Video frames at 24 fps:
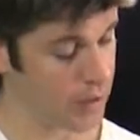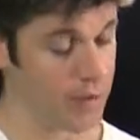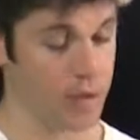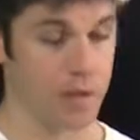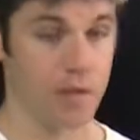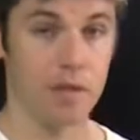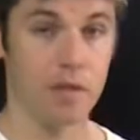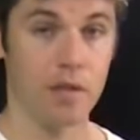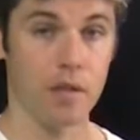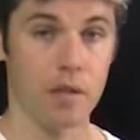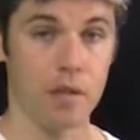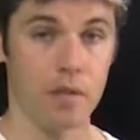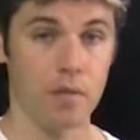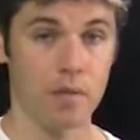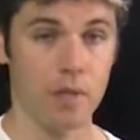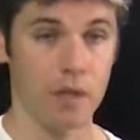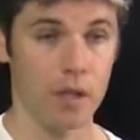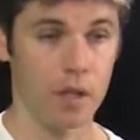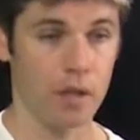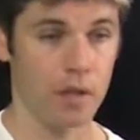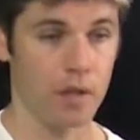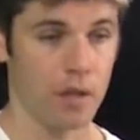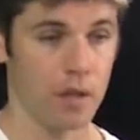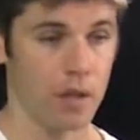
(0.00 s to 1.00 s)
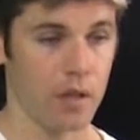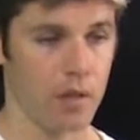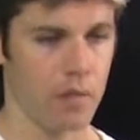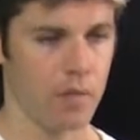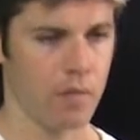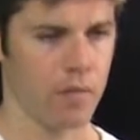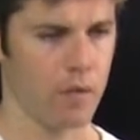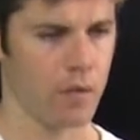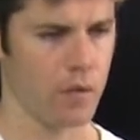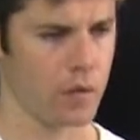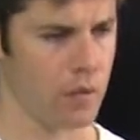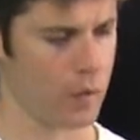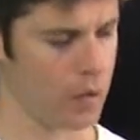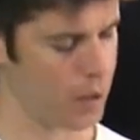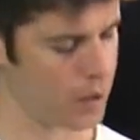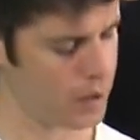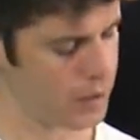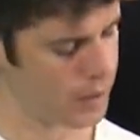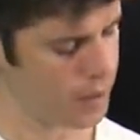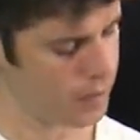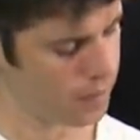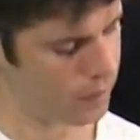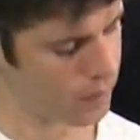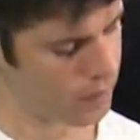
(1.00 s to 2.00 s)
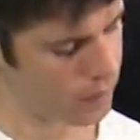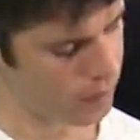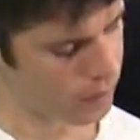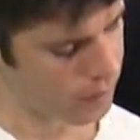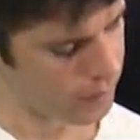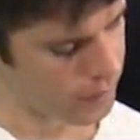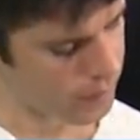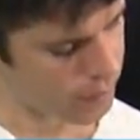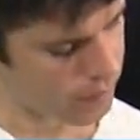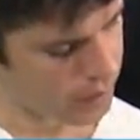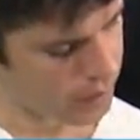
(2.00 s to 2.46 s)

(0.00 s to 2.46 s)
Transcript: this 3rd finger, that can feel quite difficult to